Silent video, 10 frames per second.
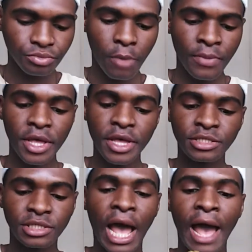
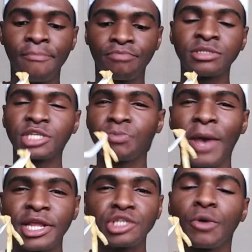Because it's
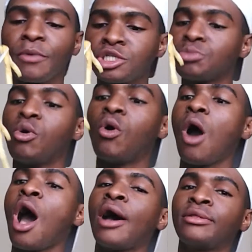expanding so much
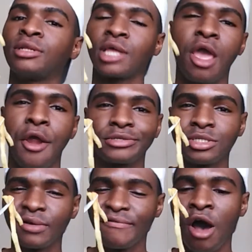more on the
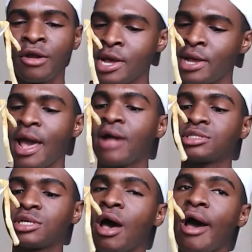characters of Anna and
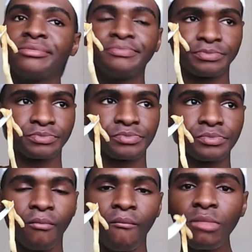Elsa,
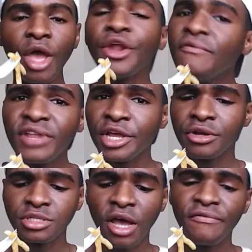and hopefully
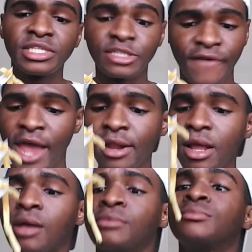Kristoff and Sven,